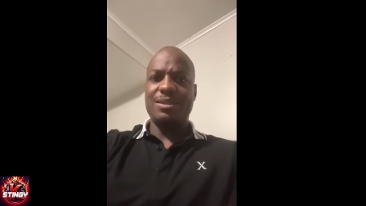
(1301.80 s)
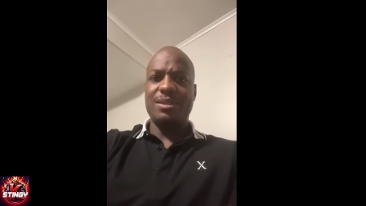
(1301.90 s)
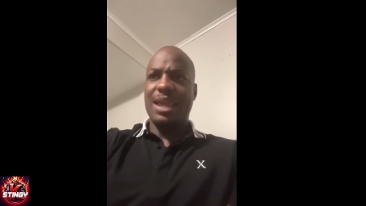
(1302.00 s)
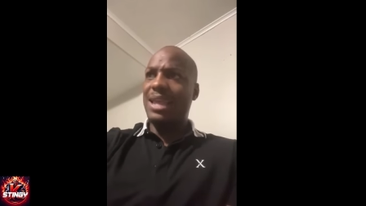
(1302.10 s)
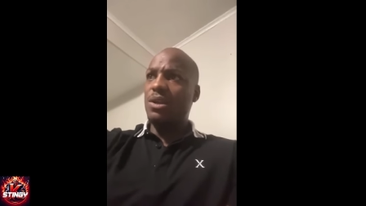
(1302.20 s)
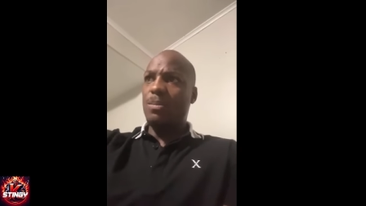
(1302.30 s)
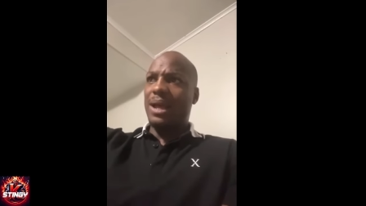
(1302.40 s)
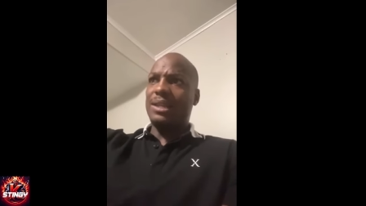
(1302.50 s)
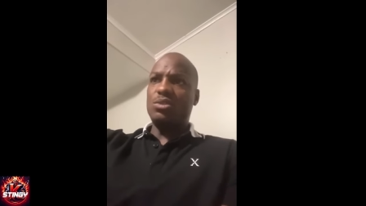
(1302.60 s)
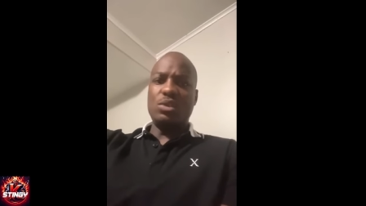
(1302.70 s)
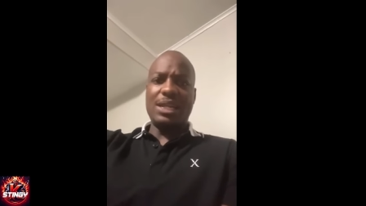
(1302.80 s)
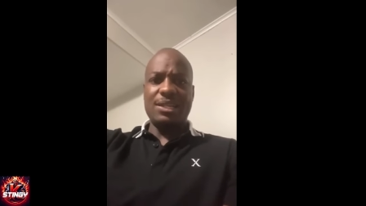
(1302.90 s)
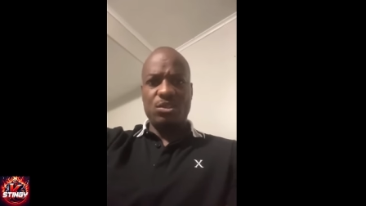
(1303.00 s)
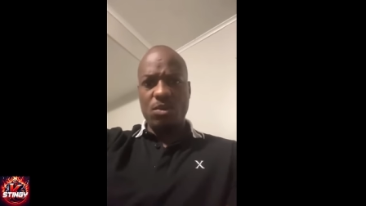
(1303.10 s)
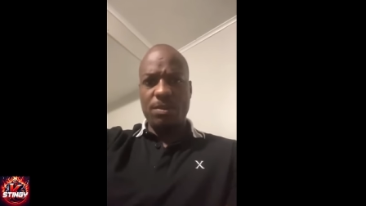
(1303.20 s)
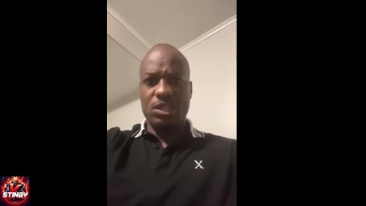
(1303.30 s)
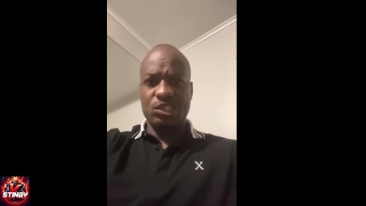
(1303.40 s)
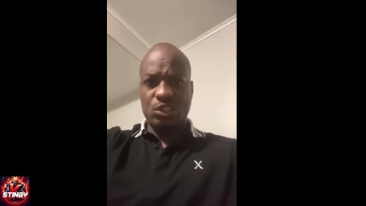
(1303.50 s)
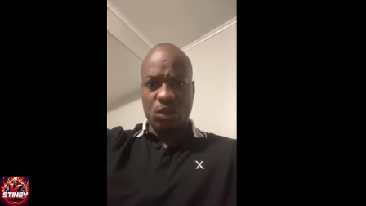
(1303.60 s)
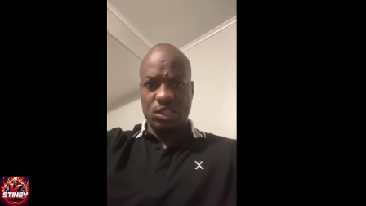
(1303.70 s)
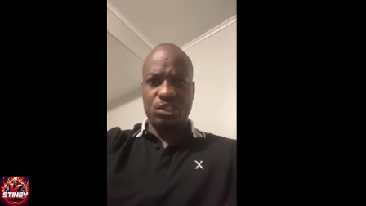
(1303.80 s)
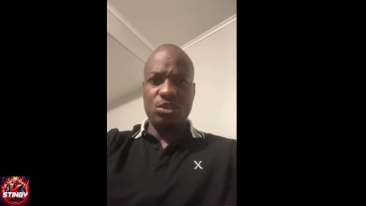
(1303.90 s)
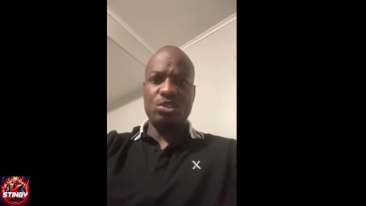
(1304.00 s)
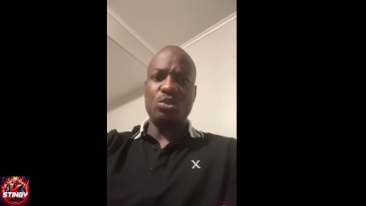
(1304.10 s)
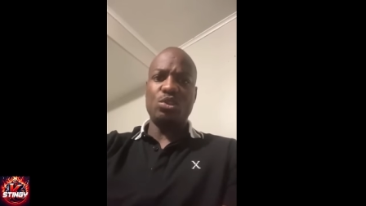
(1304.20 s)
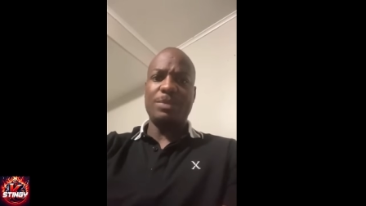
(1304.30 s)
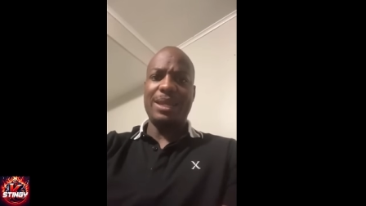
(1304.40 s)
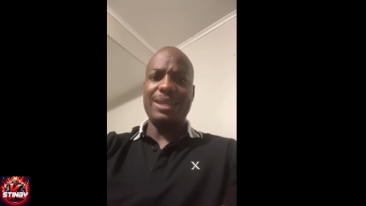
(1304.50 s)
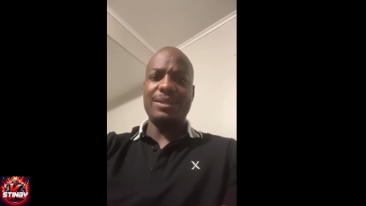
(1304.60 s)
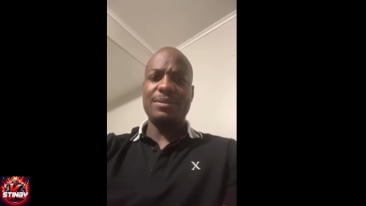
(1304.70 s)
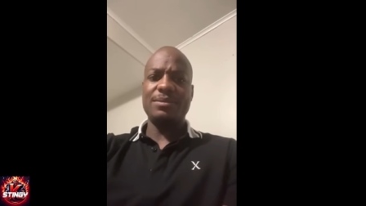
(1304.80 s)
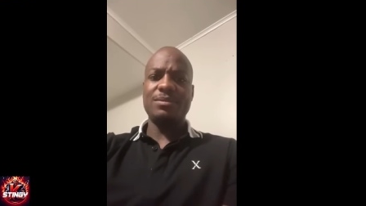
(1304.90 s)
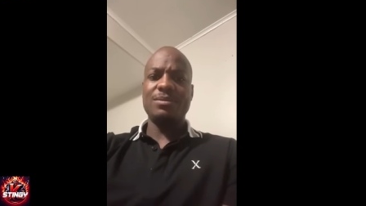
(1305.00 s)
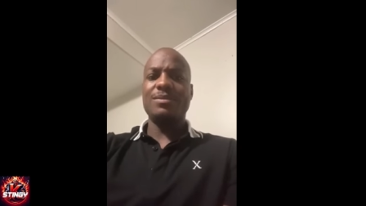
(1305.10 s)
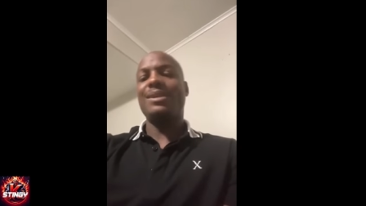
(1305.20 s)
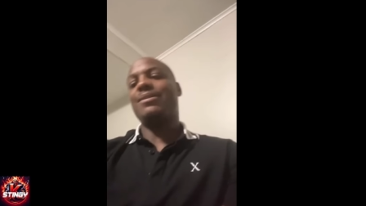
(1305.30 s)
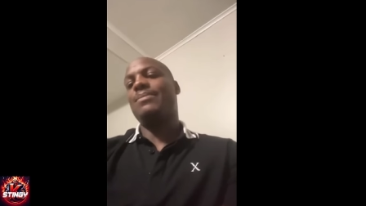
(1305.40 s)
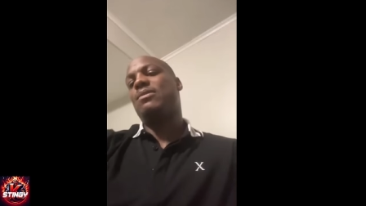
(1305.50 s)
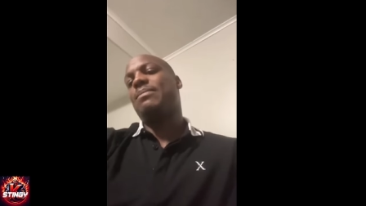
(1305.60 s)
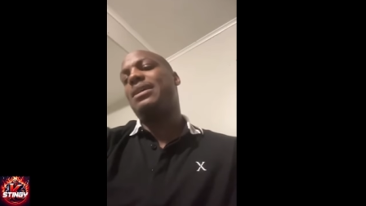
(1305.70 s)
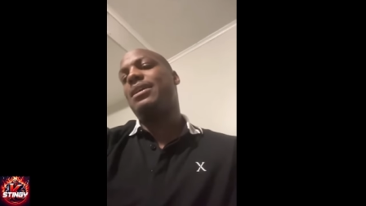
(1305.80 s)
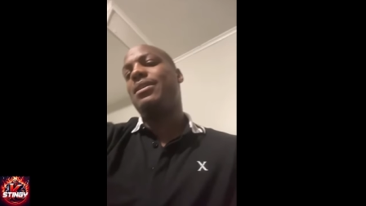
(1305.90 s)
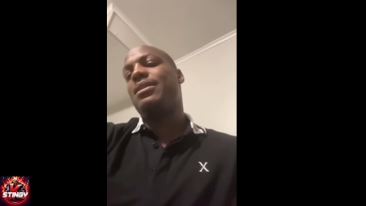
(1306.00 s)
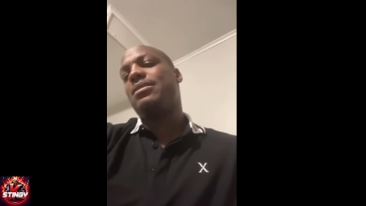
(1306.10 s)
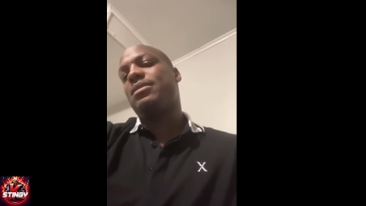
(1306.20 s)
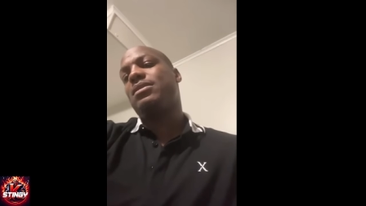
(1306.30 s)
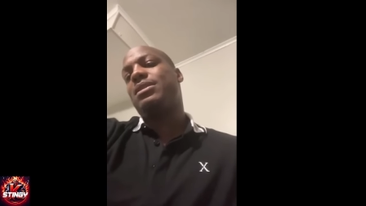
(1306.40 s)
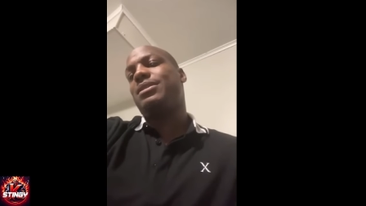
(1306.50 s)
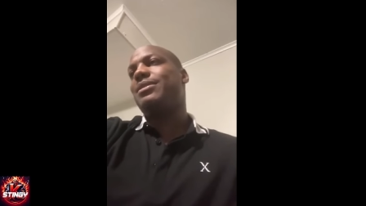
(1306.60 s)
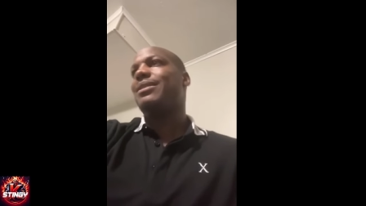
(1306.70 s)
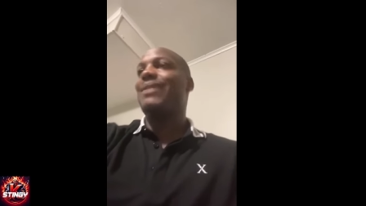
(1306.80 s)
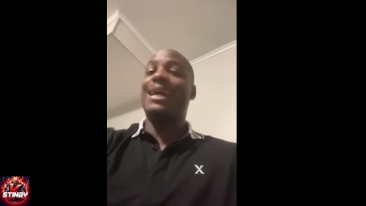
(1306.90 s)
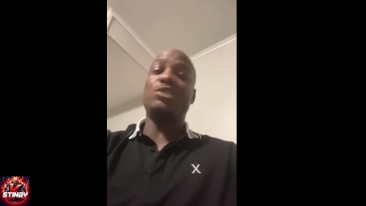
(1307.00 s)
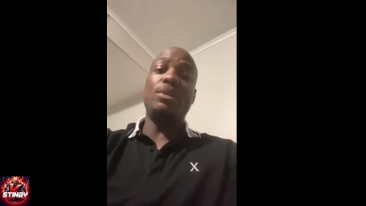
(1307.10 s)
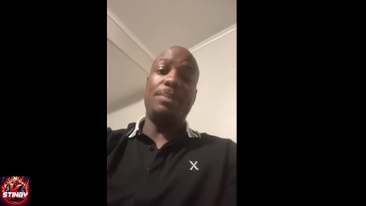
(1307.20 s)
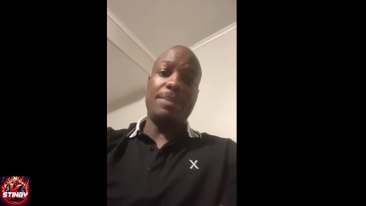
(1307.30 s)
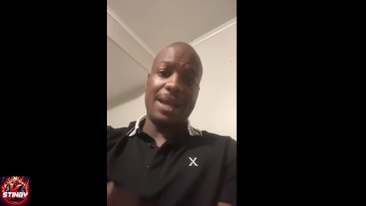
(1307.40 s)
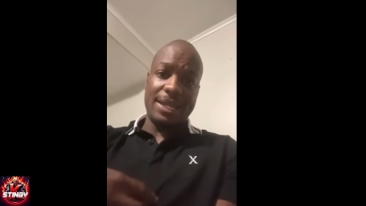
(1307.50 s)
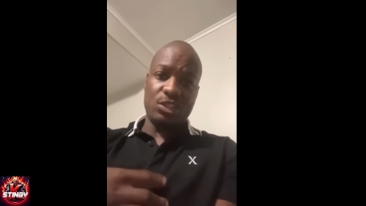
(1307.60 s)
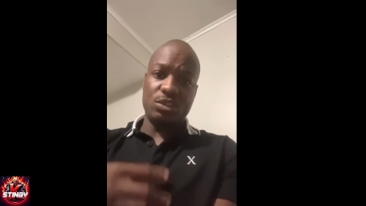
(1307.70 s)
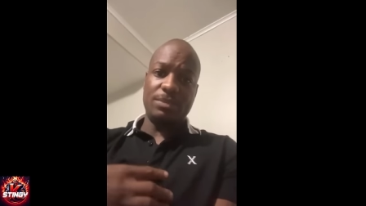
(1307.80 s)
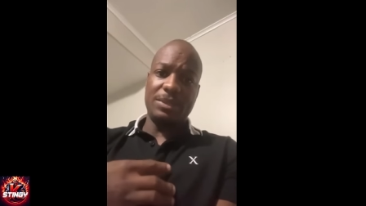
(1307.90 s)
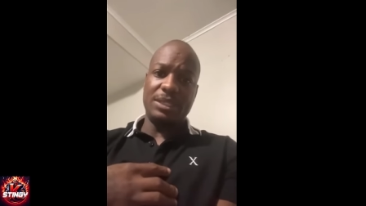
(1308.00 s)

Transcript: Ain't nobody doing that to you because of the choices you choose to make. Come on, man. I treat people how they treat me.